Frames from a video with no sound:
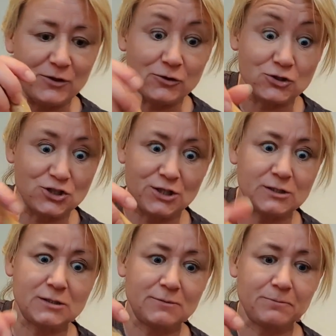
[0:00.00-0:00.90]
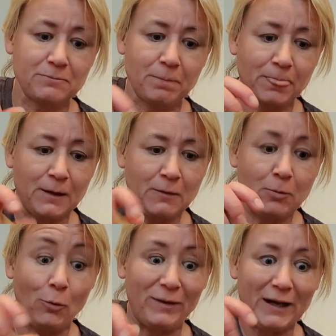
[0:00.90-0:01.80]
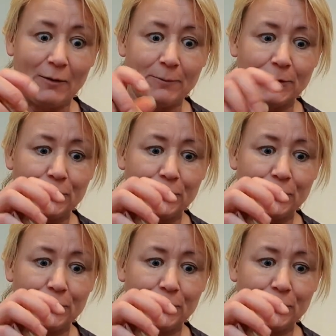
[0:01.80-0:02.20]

you can just pop it out and